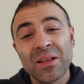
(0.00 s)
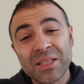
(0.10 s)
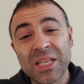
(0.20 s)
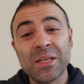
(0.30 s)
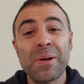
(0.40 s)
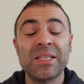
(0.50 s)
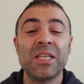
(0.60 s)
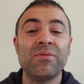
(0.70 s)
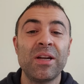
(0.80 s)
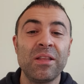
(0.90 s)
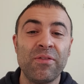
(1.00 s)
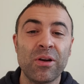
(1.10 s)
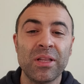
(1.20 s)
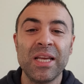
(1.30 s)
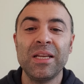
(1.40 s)
Tsitsipas is very
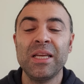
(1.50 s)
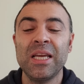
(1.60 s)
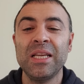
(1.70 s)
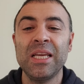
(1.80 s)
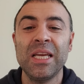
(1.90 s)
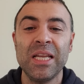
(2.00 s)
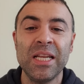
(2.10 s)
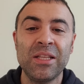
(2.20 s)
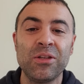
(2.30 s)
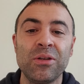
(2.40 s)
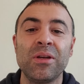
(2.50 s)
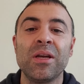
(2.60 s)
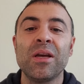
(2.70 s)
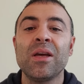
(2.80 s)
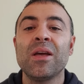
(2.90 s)
difficult. He need to
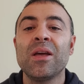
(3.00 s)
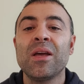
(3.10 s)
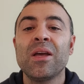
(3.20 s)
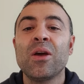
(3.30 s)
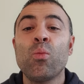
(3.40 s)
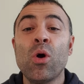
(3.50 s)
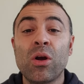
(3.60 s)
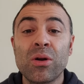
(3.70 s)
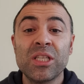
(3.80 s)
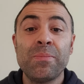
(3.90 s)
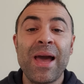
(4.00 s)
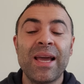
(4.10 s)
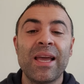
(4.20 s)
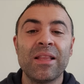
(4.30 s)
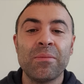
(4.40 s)
work on his
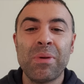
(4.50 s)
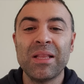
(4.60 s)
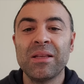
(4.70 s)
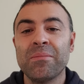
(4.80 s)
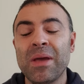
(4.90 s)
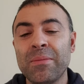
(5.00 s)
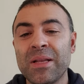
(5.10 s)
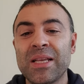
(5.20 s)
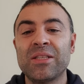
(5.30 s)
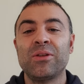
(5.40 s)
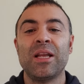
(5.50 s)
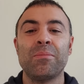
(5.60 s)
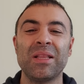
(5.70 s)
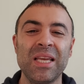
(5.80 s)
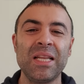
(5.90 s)
backhand, but maybe that's late.
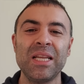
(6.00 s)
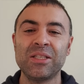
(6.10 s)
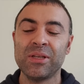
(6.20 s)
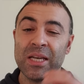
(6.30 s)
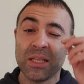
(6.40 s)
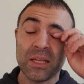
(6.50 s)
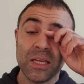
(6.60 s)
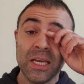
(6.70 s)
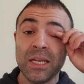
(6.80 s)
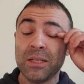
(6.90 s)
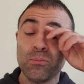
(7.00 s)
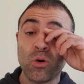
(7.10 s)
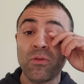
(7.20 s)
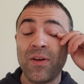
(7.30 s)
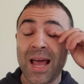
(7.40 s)
But he needs to hit it
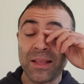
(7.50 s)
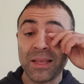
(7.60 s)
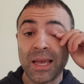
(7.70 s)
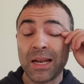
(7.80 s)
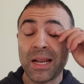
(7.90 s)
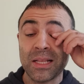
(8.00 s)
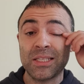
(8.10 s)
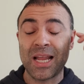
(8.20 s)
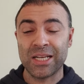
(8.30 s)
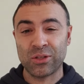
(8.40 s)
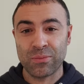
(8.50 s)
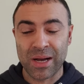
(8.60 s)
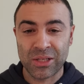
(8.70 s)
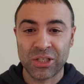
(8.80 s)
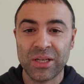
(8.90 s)
more flat and not slice too
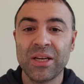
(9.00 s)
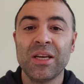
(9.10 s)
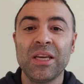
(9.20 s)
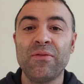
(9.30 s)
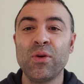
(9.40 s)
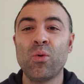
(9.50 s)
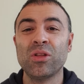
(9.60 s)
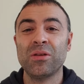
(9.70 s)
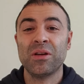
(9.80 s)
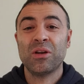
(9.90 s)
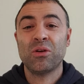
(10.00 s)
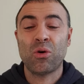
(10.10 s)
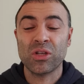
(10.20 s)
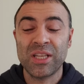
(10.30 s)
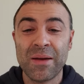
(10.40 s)
much if you want to
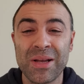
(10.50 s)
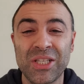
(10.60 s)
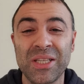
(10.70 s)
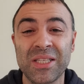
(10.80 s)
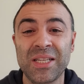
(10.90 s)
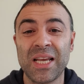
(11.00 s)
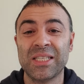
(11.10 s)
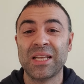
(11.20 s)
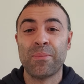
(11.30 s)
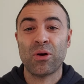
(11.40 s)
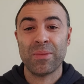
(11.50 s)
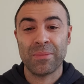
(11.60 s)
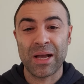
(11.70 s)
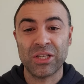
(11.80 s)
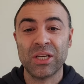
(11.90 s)
cause damage in this next upcoming
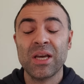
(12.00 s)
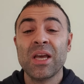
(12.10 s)
match.